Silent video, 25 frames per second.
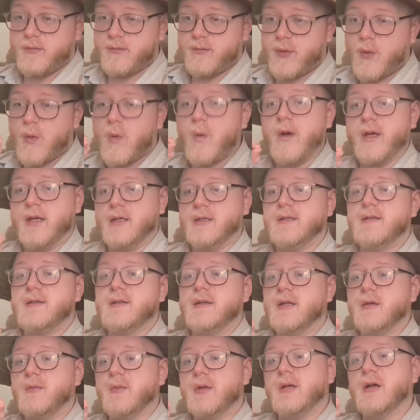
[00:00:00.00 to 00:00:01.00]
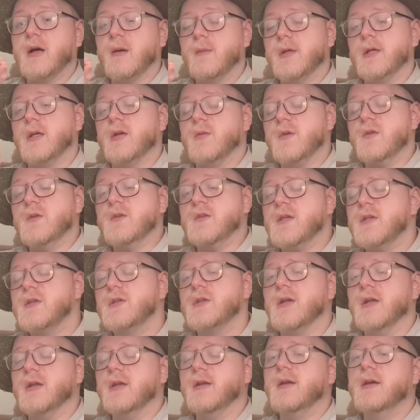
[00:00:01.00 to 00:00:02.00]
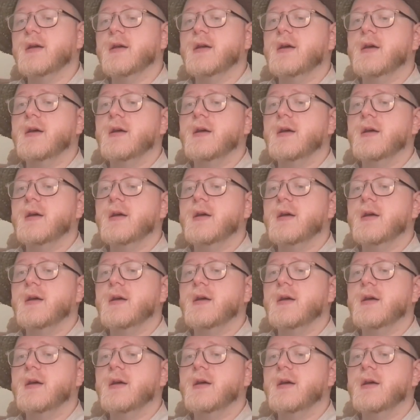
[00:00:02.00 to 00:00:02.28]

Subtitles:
point in becoming a musician,